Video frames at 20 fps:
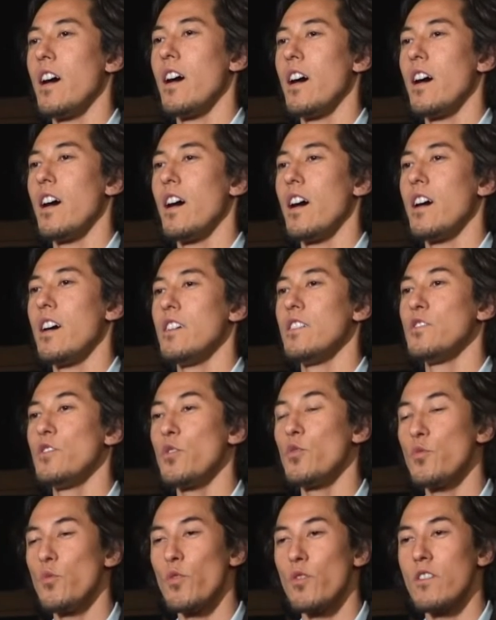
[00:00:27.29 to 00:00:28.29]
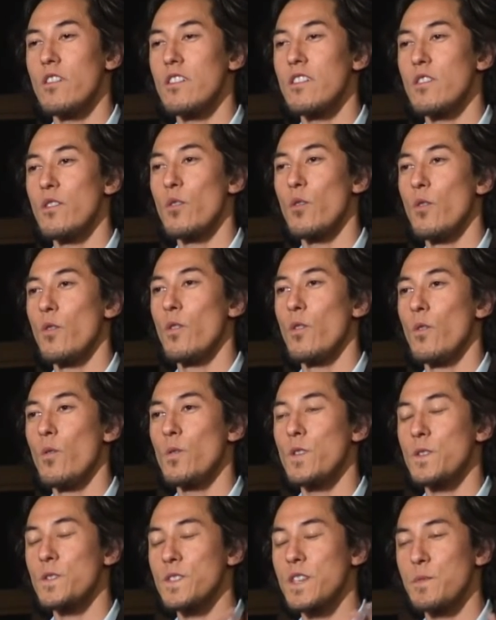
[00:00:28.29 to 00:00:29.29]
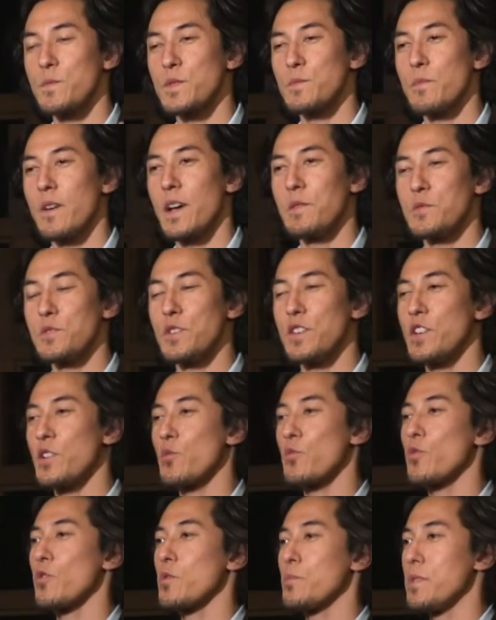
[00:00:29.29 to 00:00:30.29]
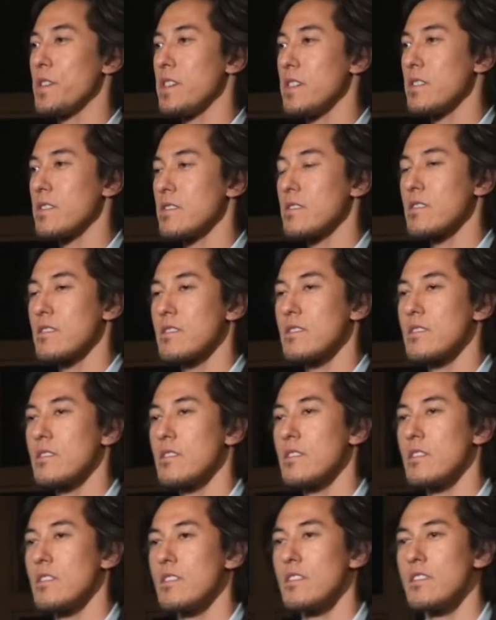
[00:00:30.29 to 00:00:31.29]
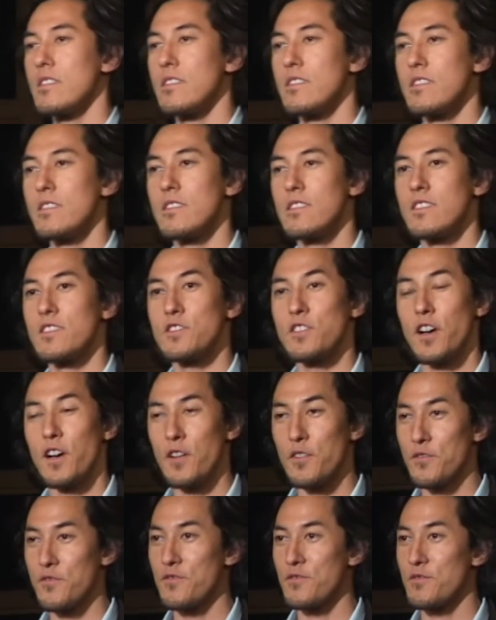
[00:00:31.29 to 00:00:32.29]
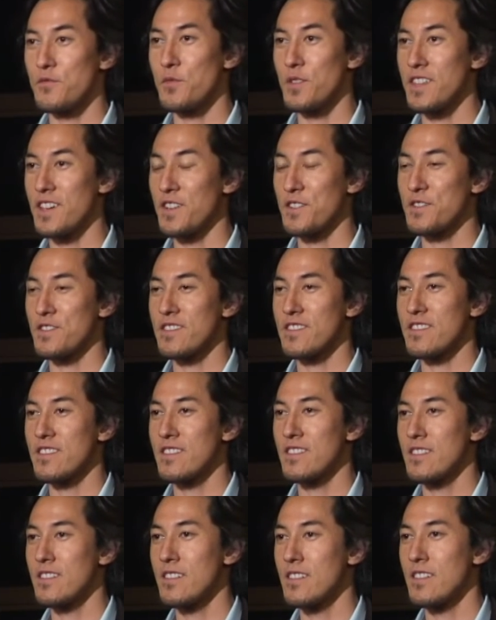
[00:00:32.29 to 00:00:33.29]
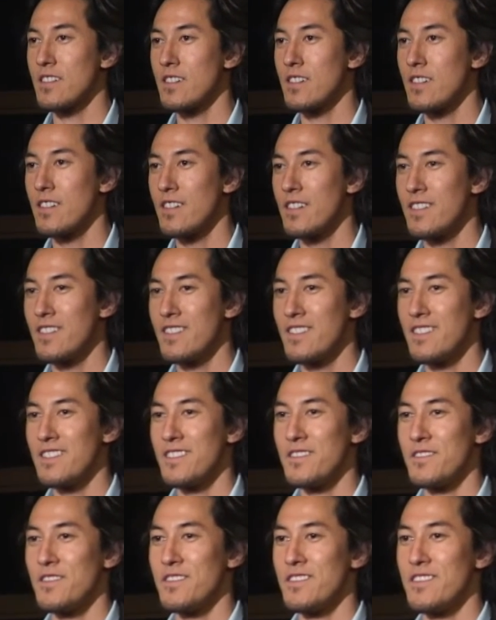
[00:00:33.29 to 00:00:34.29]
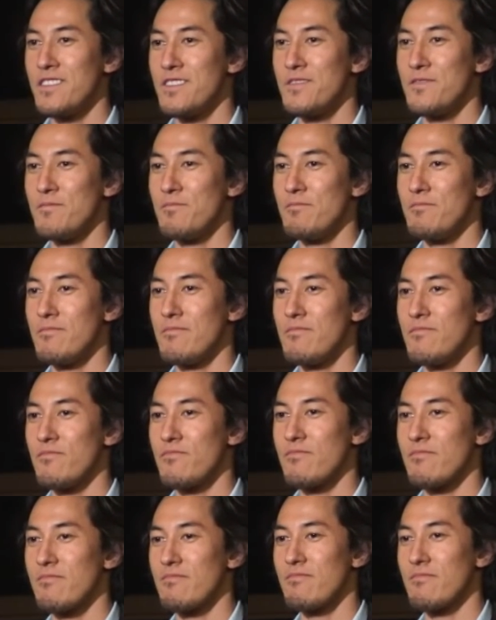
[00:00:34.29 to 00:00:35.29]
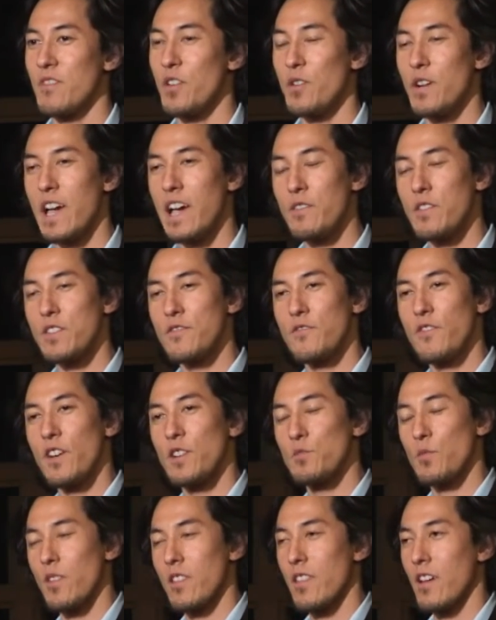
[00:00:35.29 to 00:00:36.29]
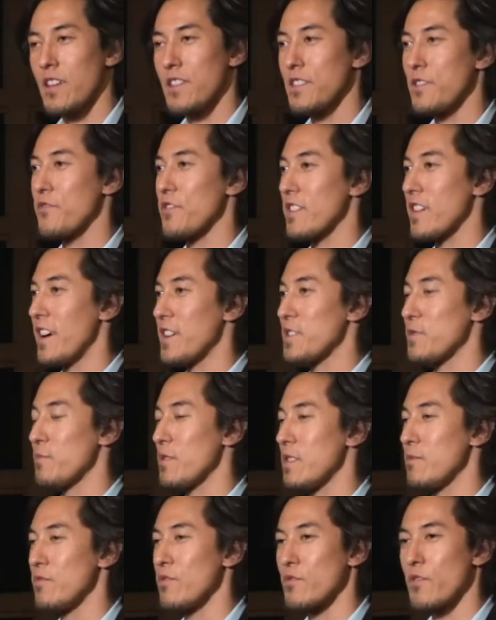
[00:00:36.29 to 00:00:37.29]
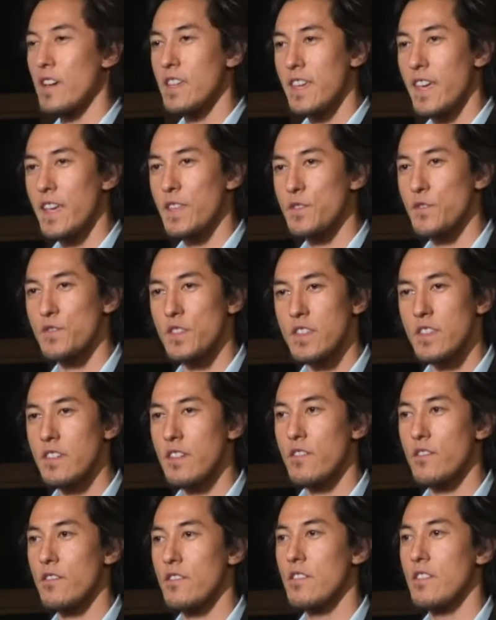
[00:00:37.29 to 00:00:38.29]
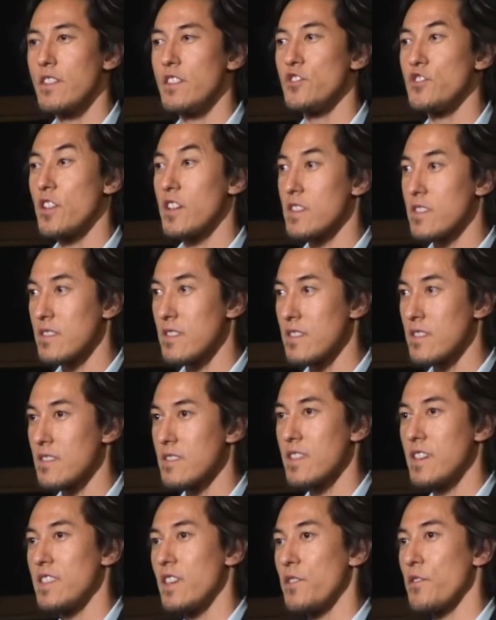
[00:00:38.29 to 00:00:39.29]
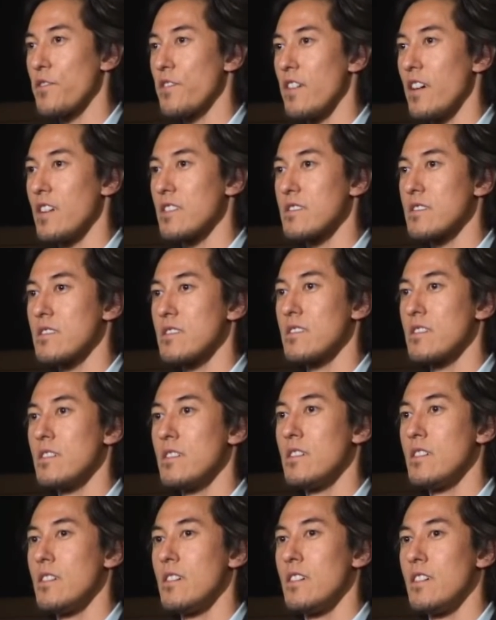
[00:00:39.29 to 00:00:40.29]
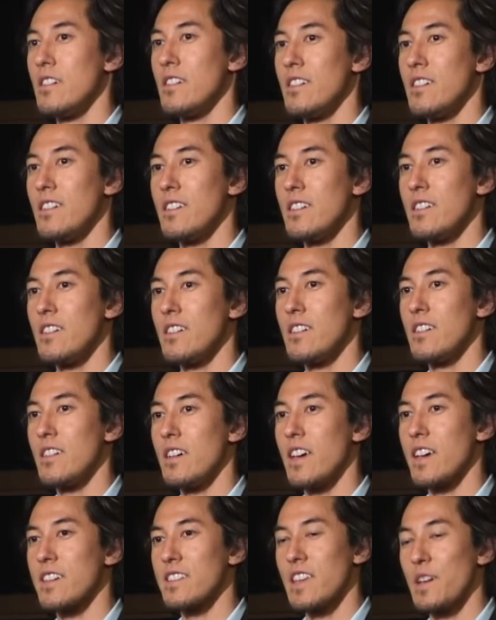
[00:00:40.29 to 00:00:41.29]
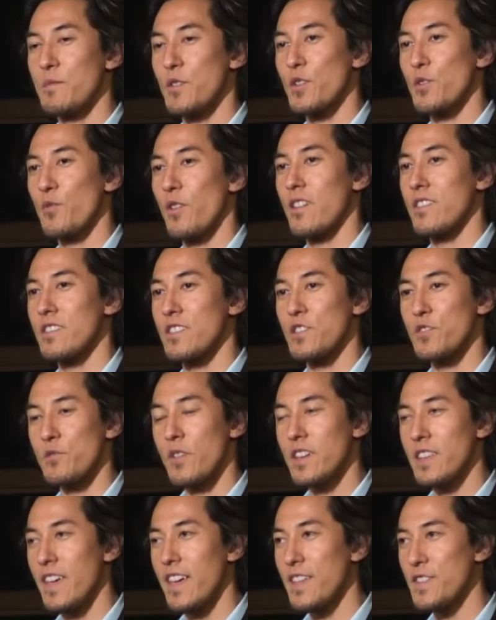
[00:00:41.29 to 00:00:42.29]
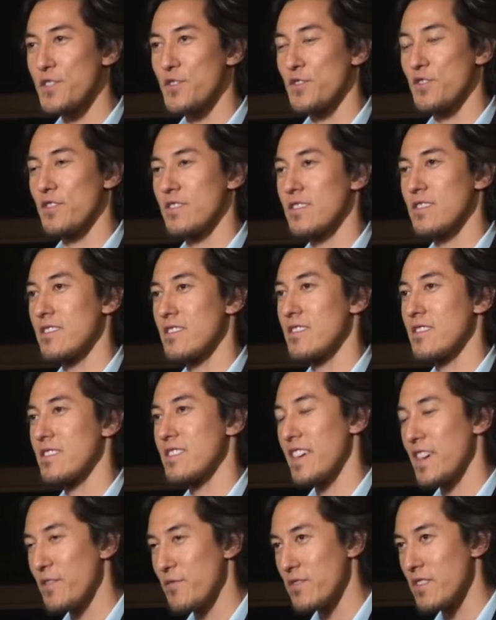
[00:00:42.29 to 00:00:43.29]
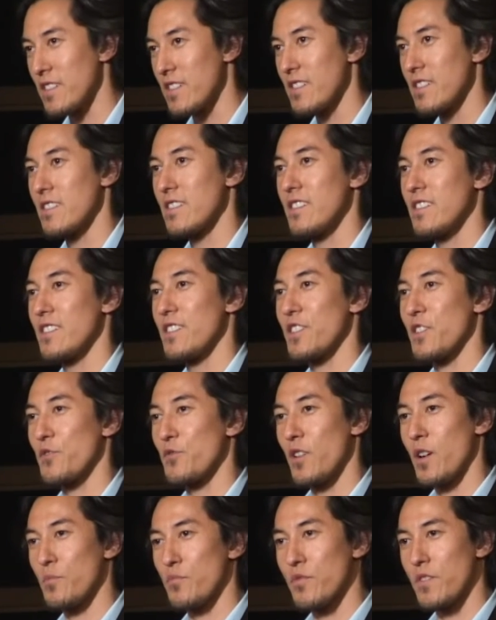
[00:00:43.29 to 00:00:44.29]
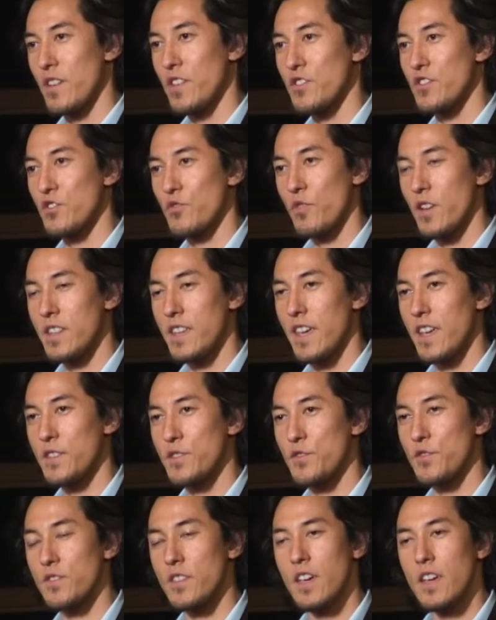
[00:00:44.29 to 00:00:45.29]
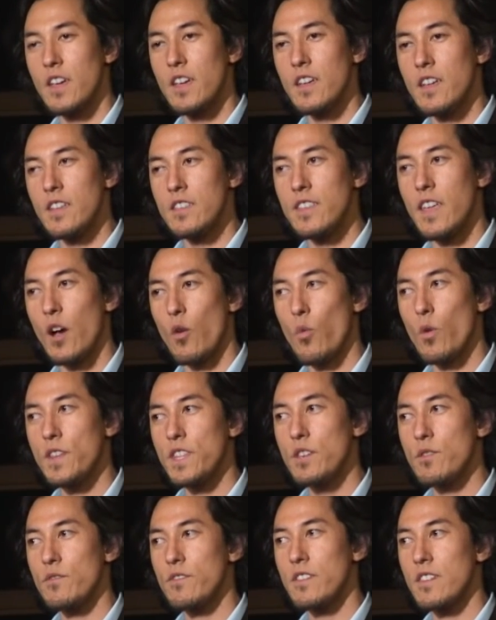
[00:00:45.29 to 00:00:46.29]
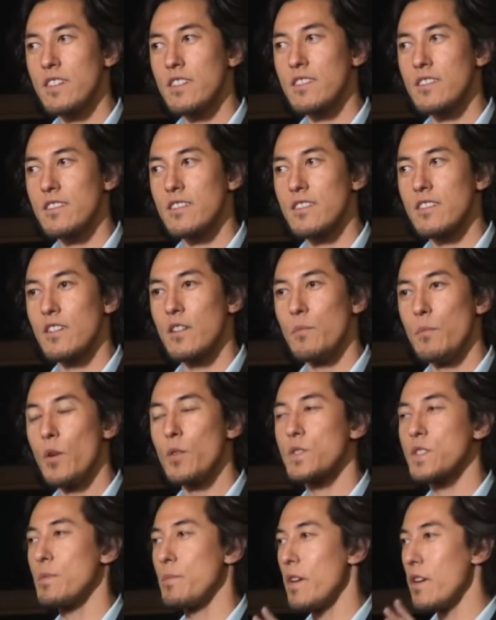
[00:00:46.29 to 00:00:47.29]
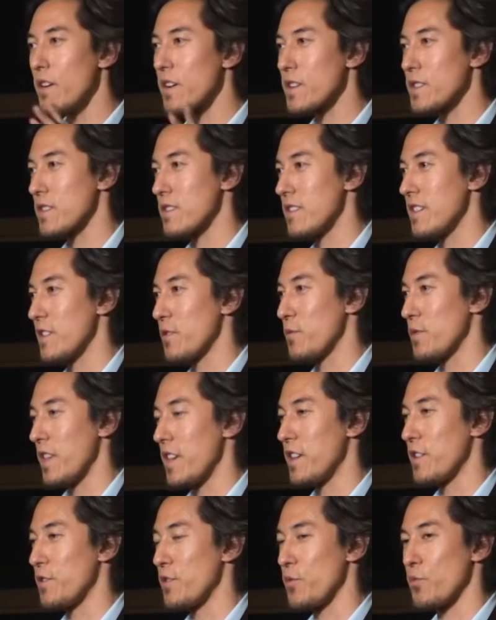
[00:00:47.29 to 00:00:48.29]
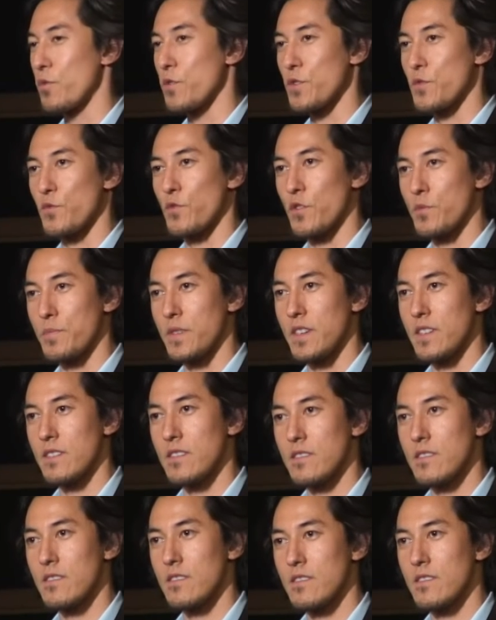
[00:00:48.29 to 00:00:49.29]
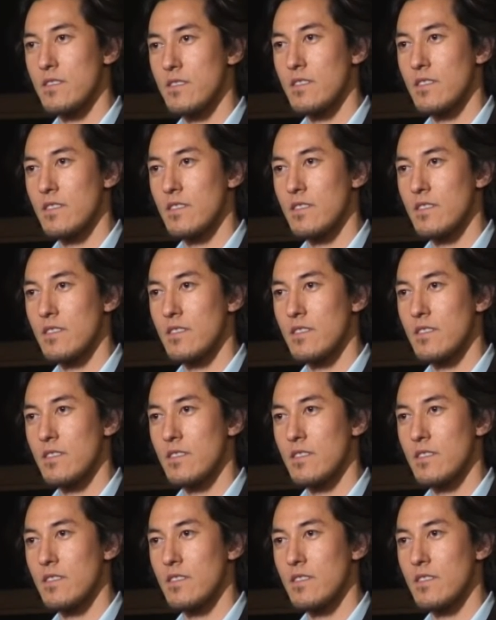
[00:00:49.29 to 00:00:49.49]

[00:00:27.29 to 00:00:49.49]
No war. No war. No war. What else comes to mind when you hear world peace? Dove. Dove. What else? Having fun with a lot of different kinds of people. Oh, having fun with a lot of different kinds of people. Great answers. Any other? Justice. Any other thoughts? Economic equality. Economic equality. Great answers. Safety. Safety. Cooperation, great answers. Now, what do you think most Americans think when they hear the words world peace?